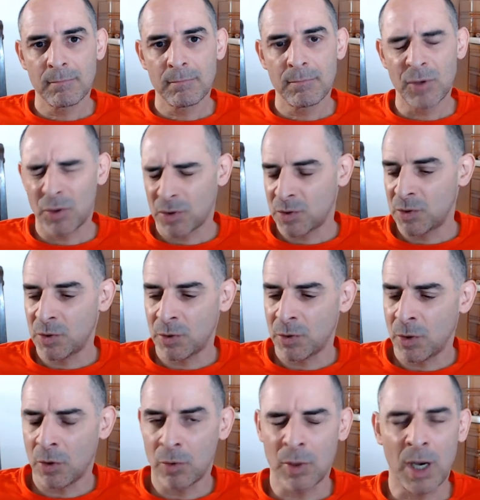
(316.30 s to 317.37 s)
because you don't
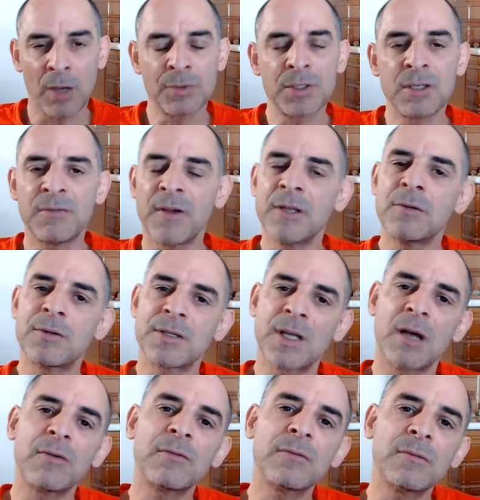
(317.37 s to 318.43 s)
know how to defend yourself.